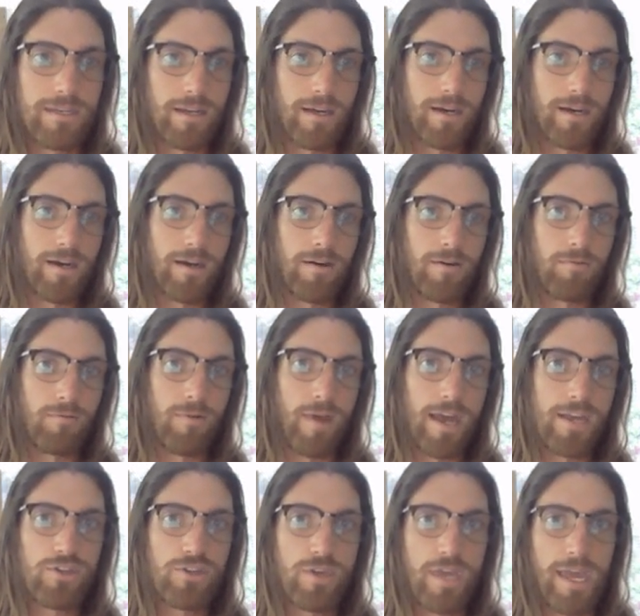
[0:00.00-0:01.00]
Uh,
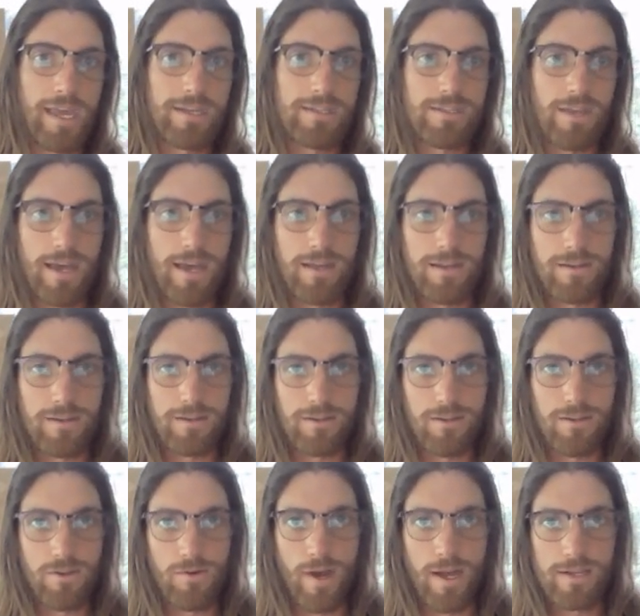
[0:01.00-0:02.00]
educates uh,
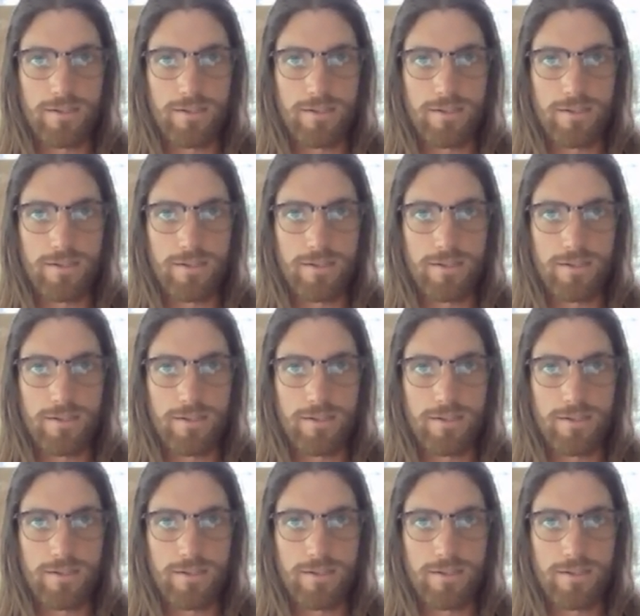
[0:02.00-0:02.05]
you